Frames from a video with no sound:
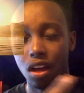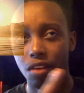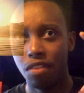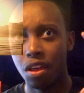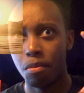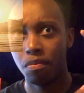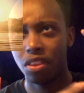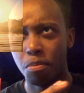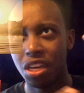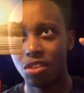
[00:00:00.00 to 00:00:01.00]
Of them,
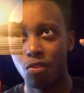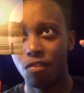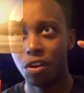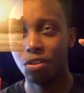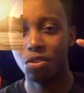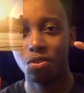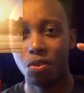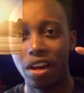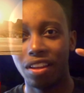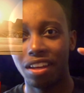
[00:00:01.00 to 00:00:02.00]
the PS4 version
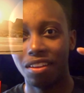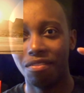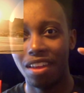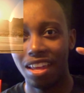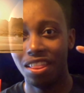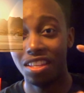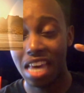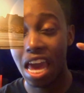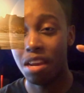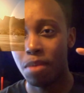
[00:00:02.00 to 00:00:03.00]
sold out like in
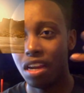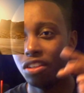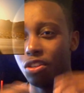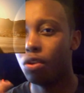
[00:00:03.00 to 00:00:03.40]
10 minutes.